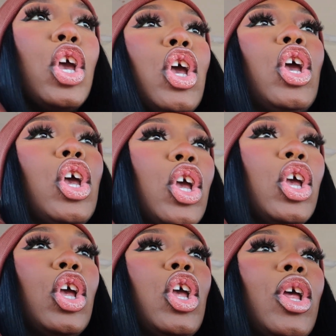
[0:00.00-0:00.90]
They talking
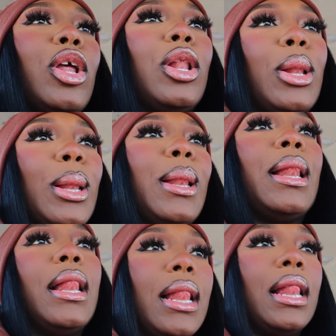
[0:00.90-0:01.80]
about his ticket's like
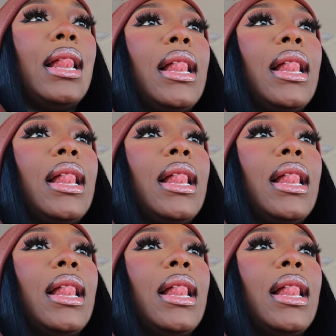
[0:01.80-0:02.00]
350